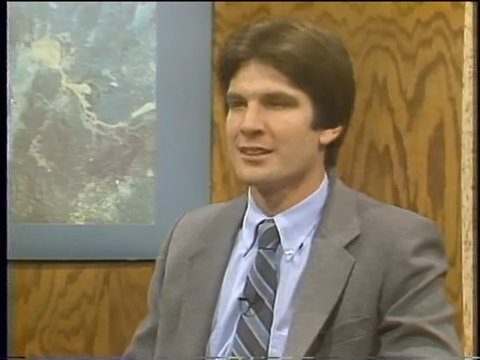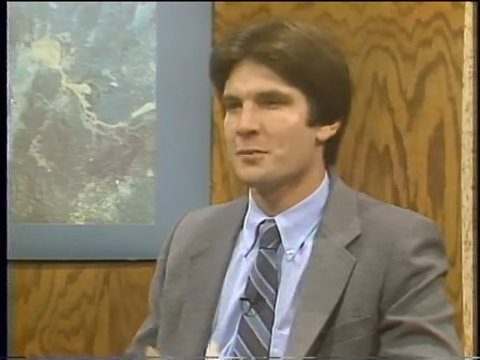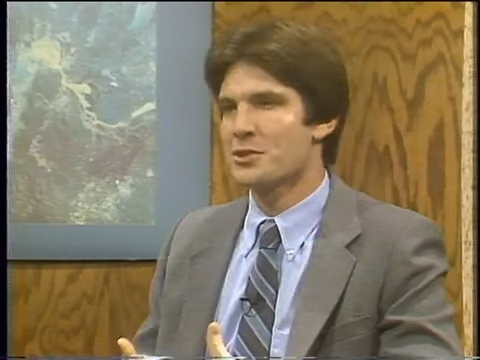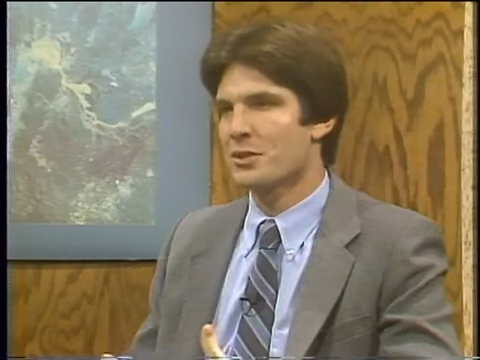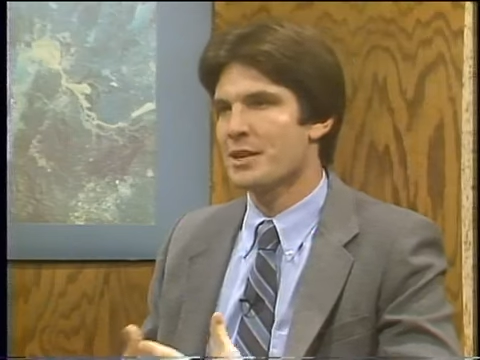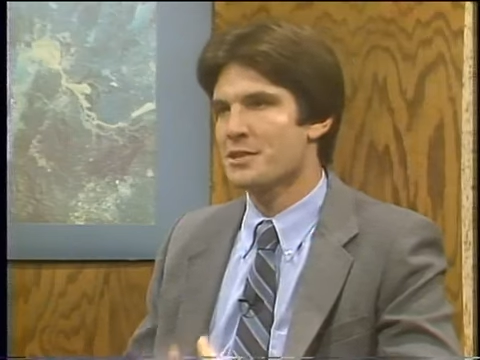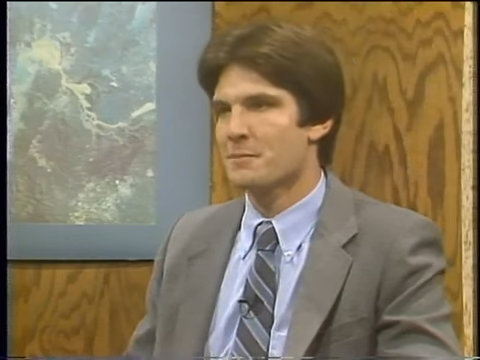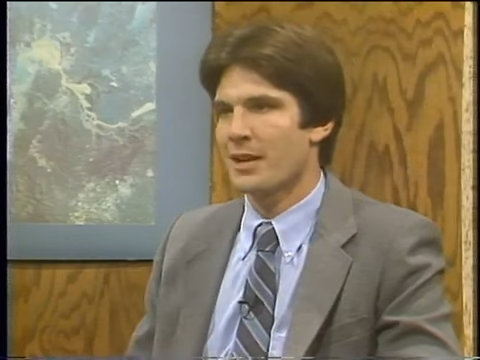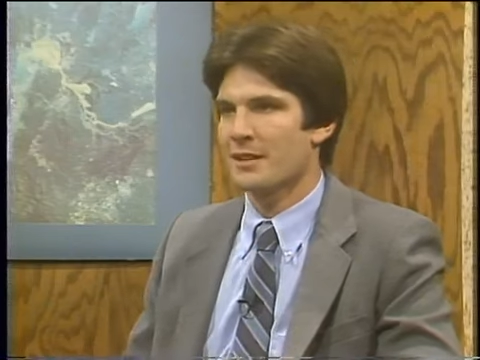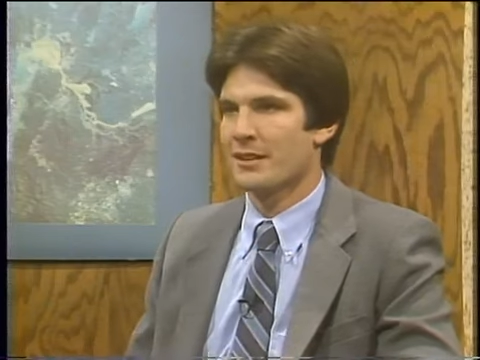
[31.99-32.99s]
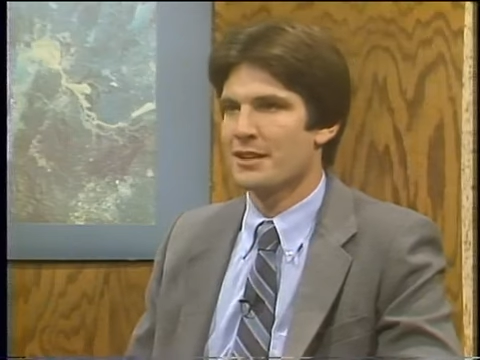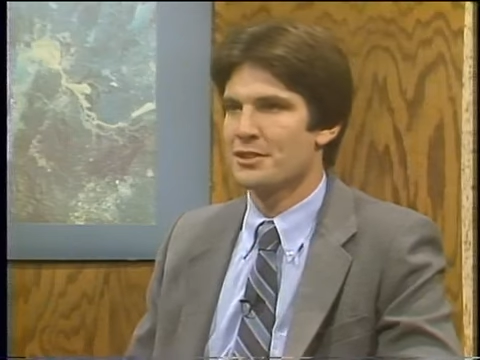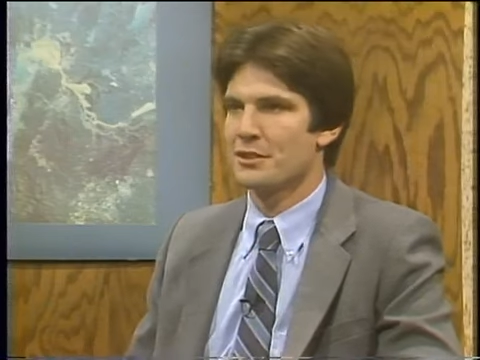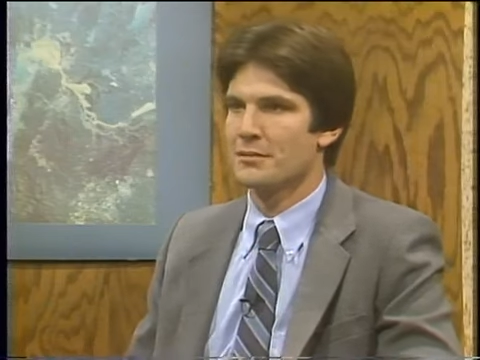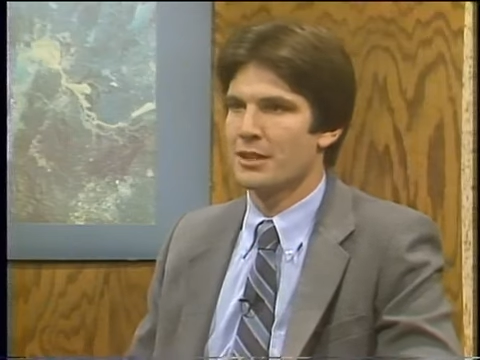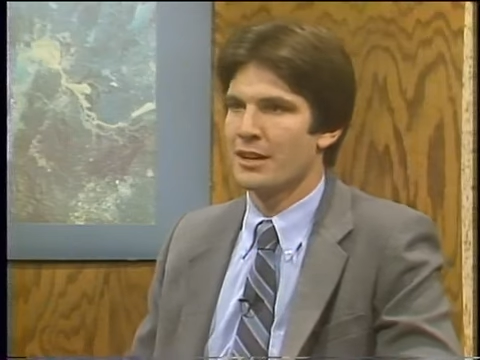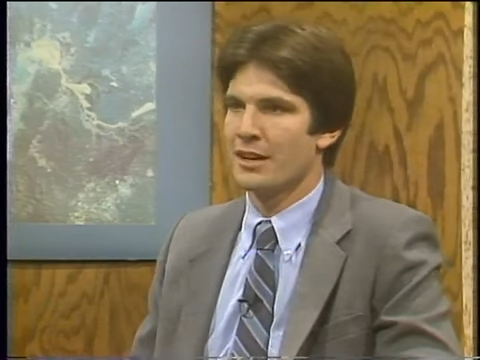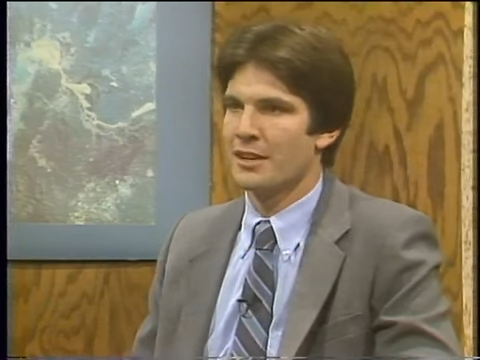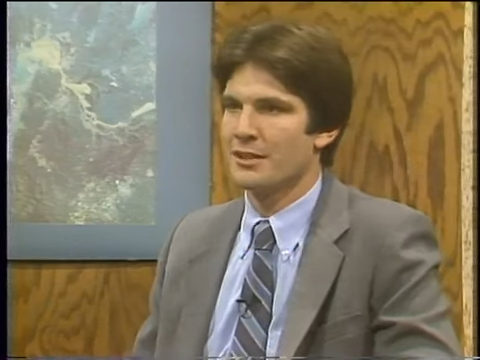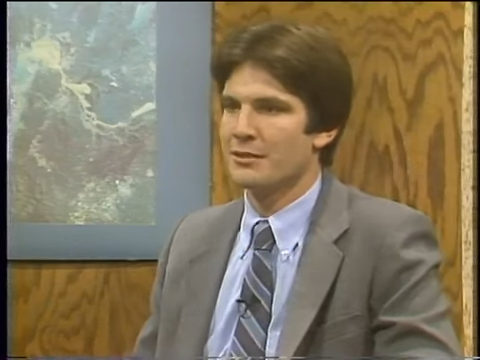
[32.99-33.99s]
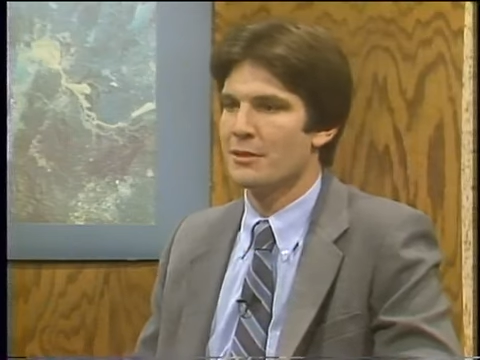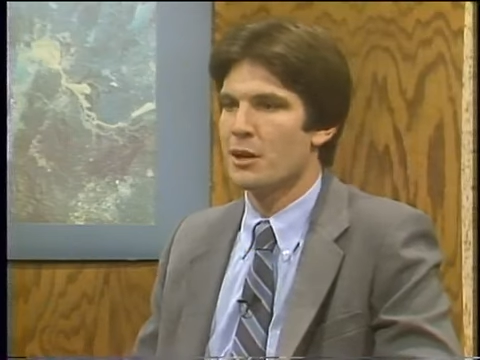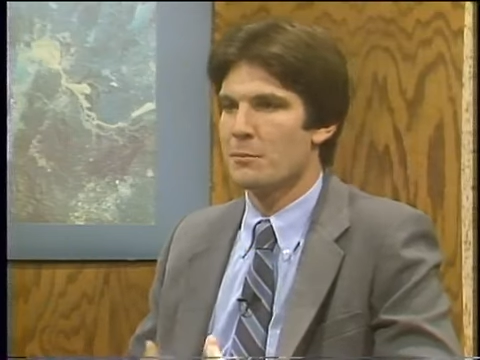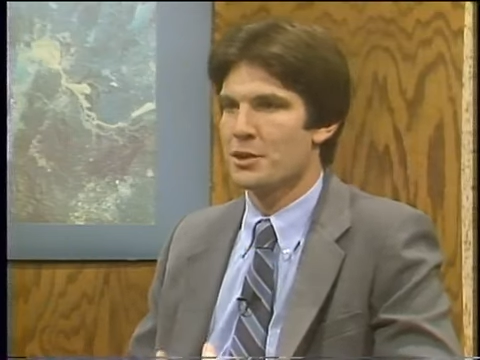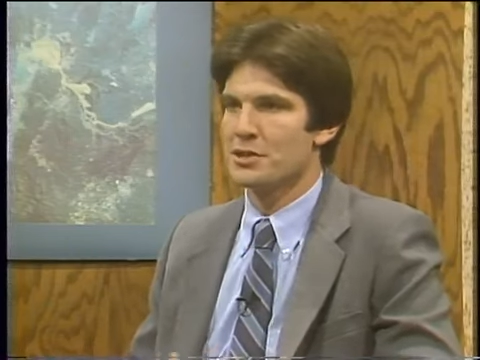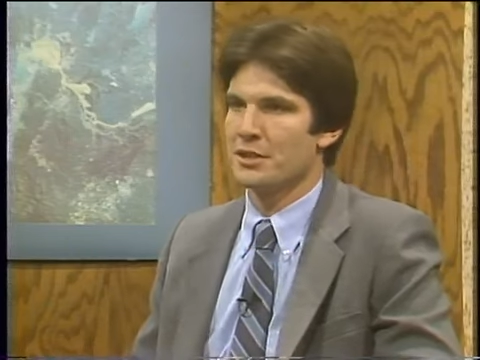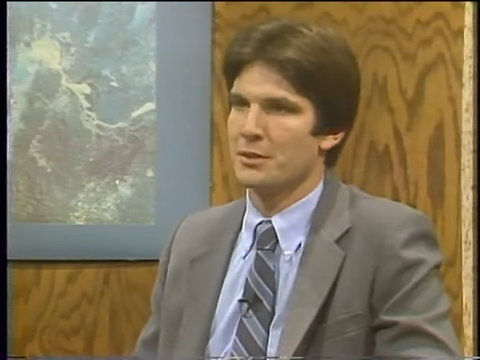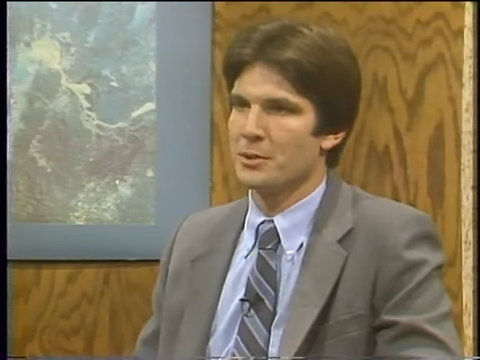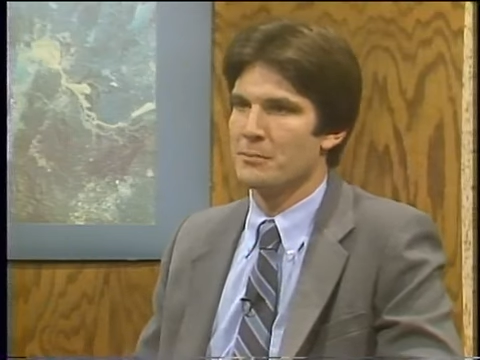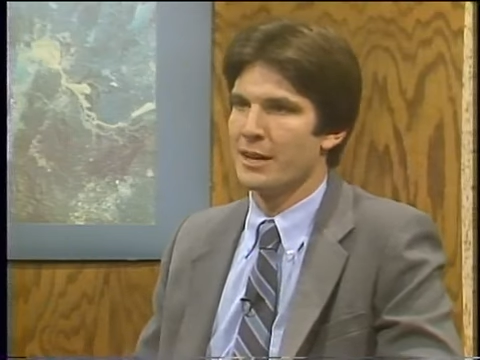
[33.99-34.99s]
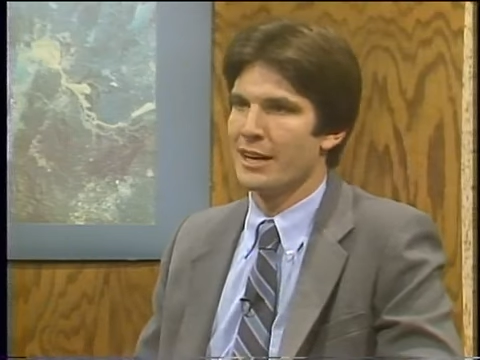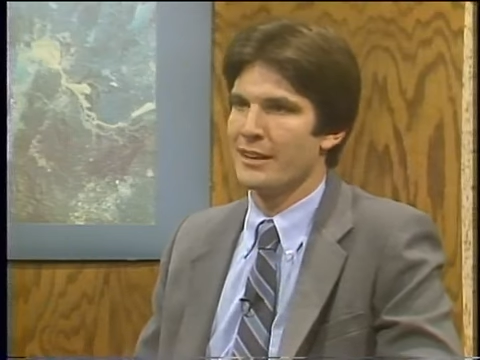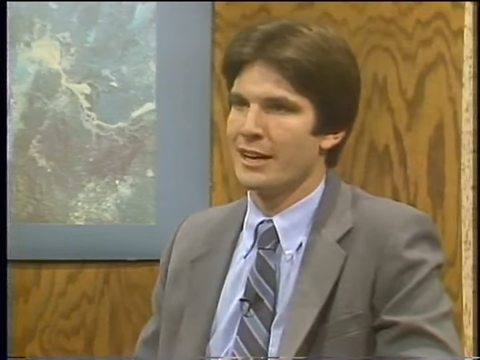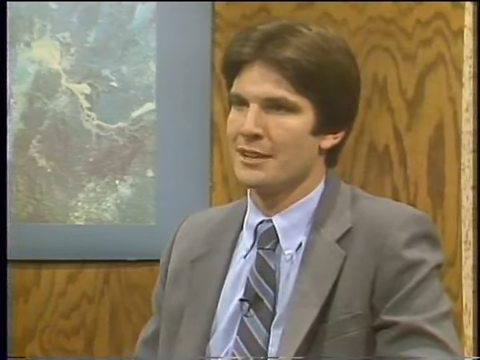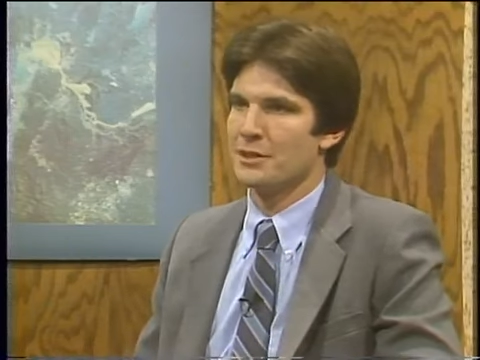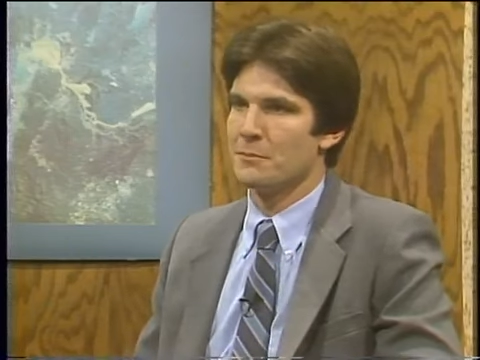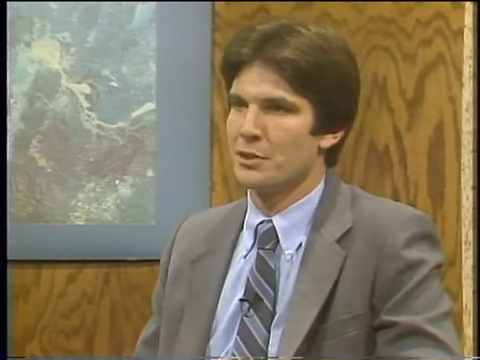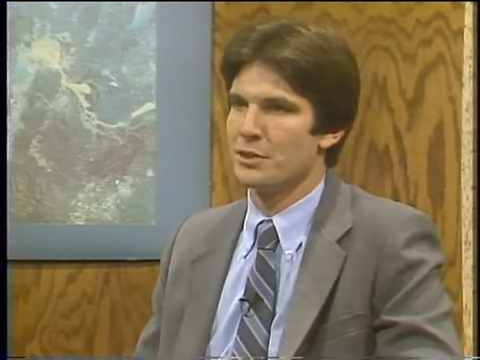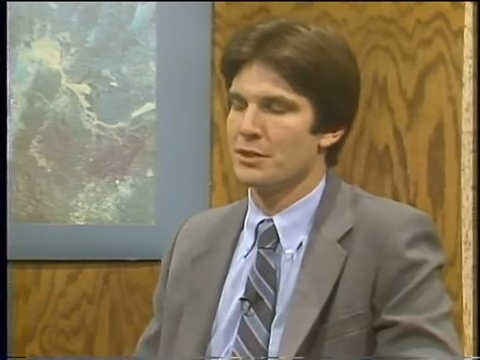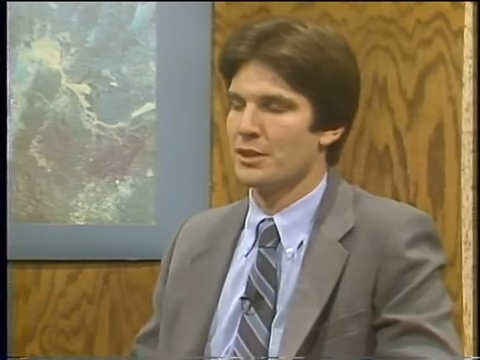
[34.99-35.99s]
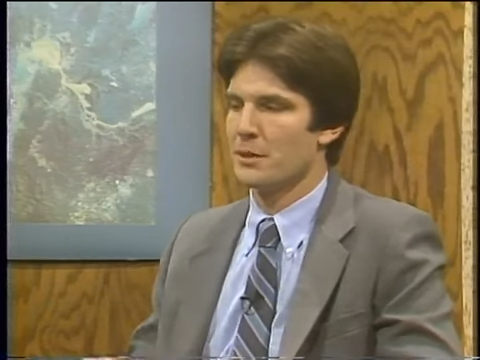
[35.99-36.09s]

and there was great speculation over the kind of person that would buy that computer,